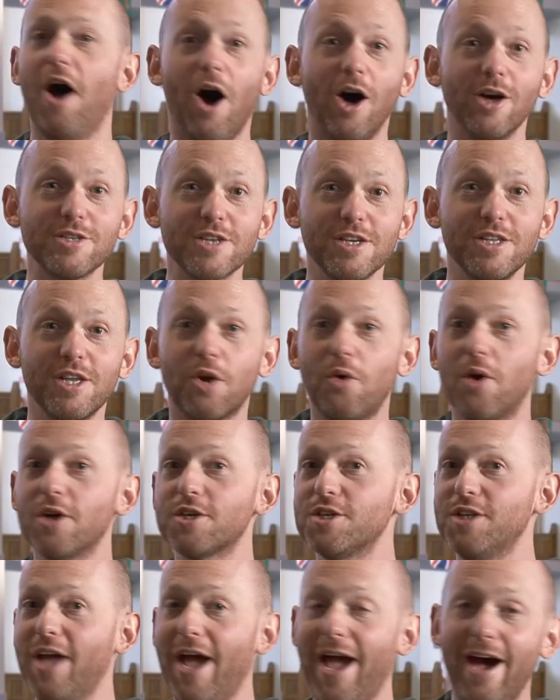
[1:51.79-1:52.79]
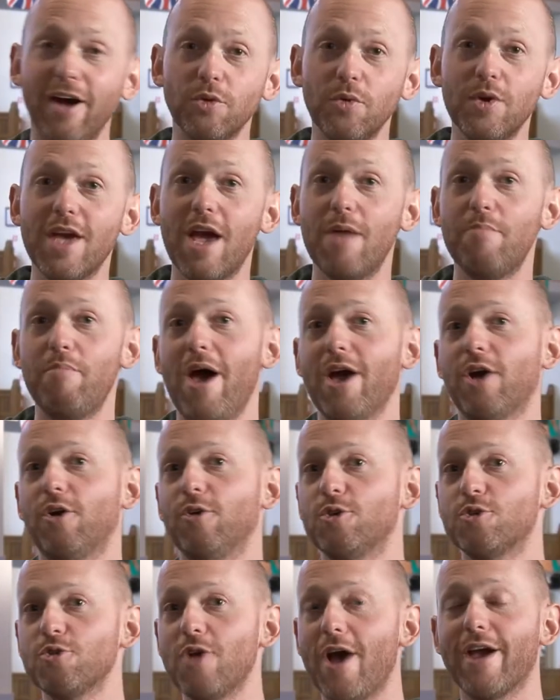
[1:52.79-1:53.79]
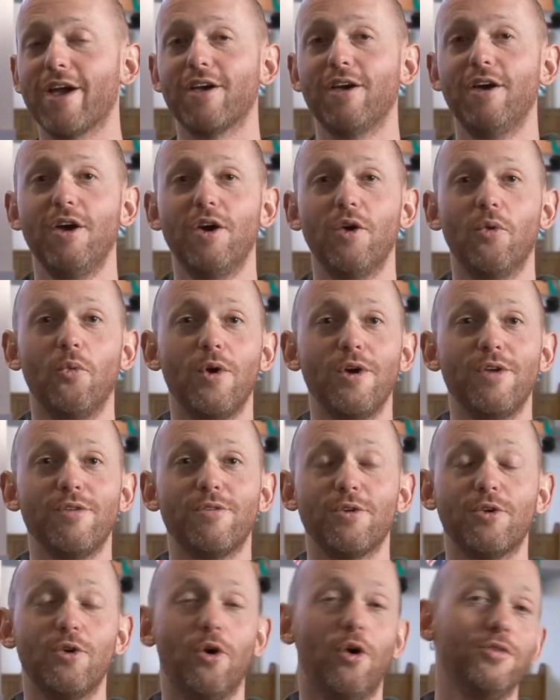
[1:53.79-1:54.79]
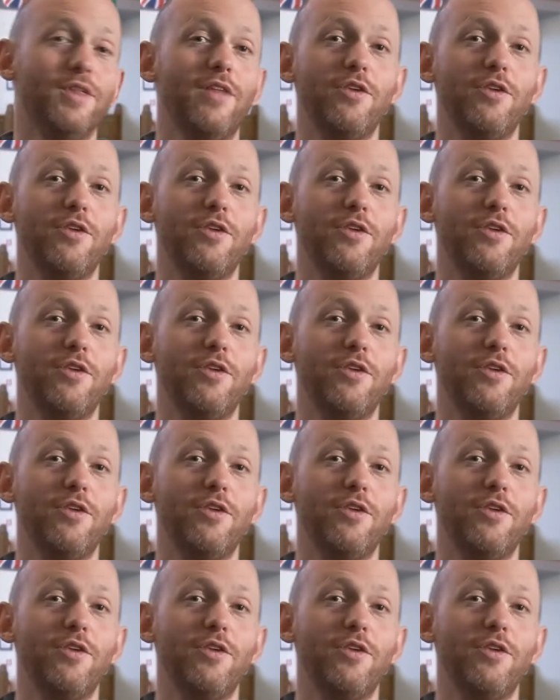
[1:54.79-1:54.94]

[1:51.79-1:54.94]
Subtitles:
asking the question, how do we get back on track with God?